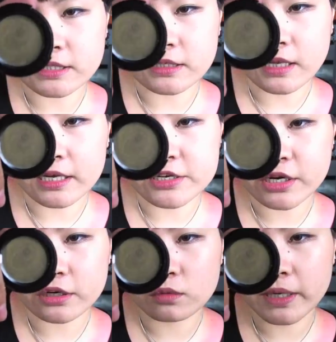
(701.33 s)
an
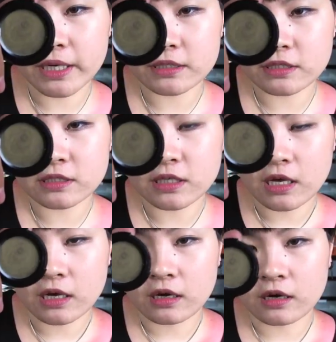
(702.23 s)
eyeshadow base.
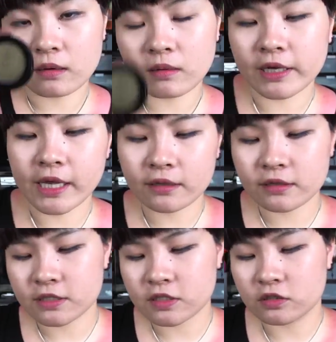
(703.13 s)
Uh, again,
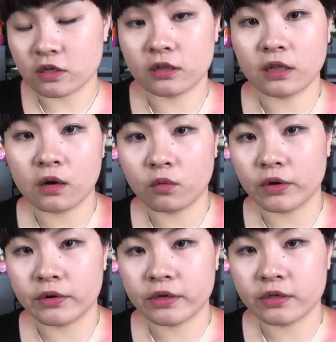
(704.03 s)
this is not long
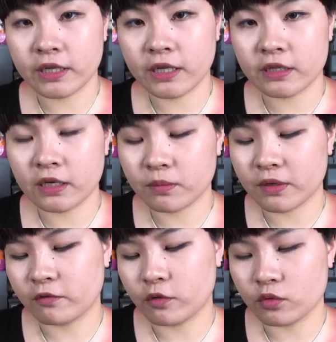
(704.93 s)
wearing or anything, but
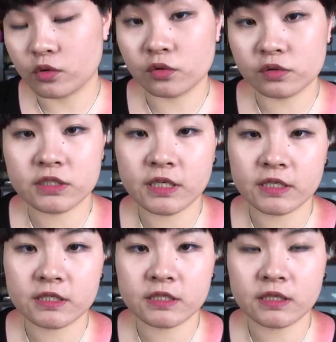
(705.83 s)
if you use
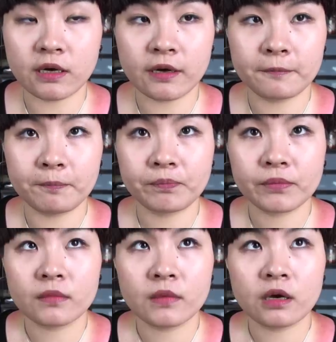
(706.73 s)
this um,
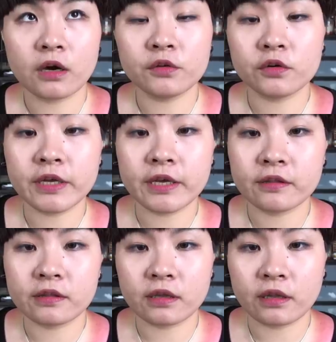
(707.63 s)

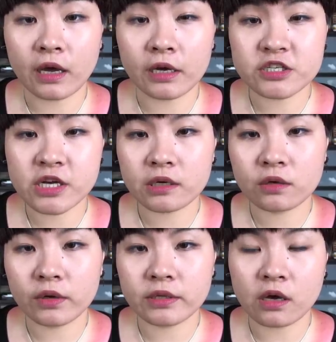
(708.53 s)
underneath an
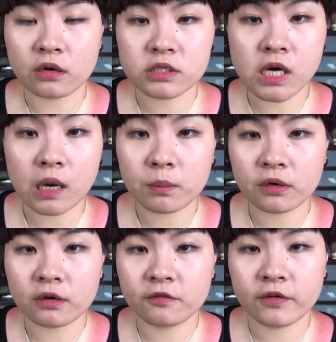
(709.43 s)
eyeshadow and on top
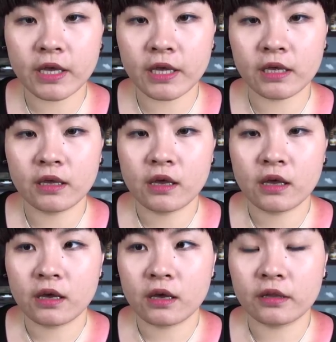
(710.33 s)
of a
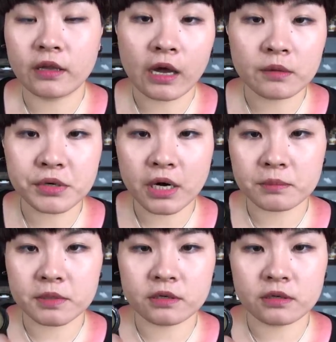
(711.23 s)
an eye
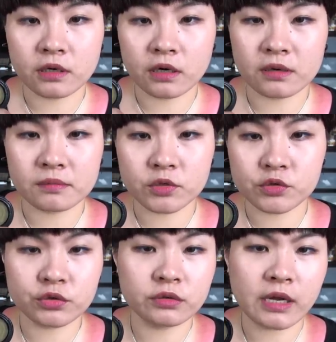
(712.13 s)
primer, um, you
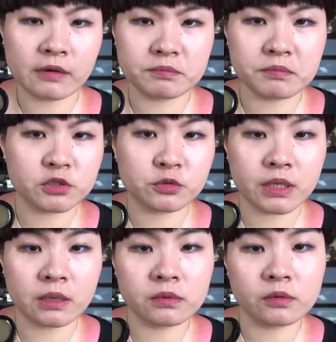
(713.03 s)
shouldn't have much
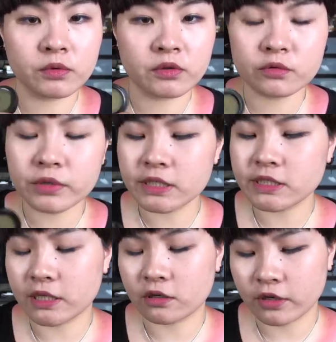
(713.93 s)
problem with
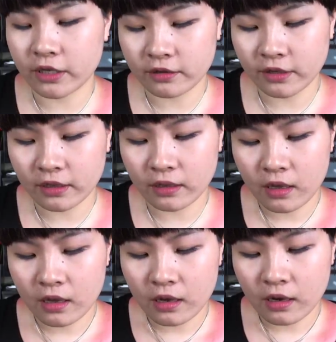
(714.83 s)
creasing or anything.
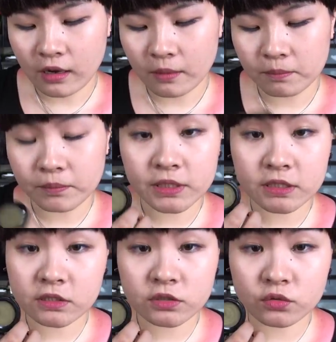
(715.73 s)
Um, but
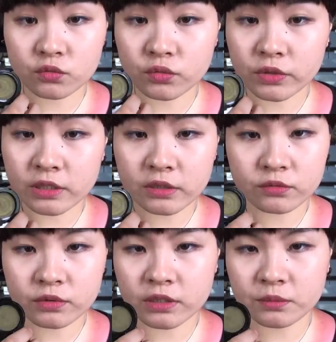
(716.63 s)
this is a really,
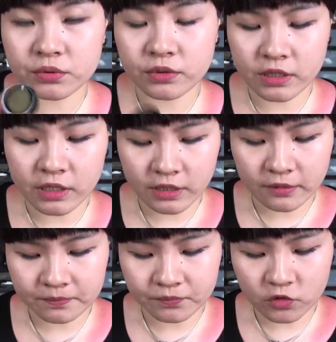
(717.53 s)
really
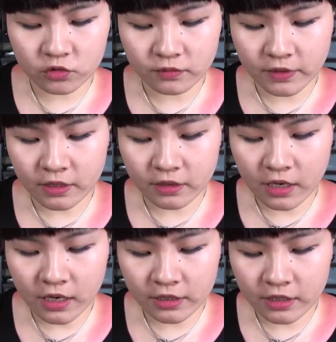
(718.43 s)
pretty sort of like a
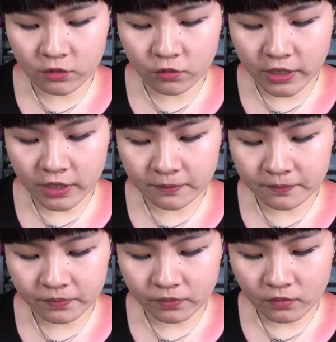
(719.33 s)
khaki green,
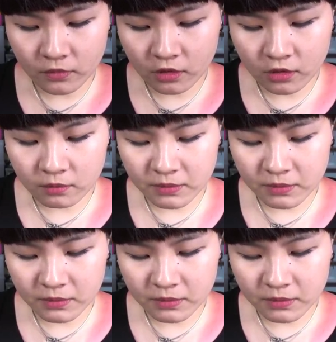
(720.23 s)
uh,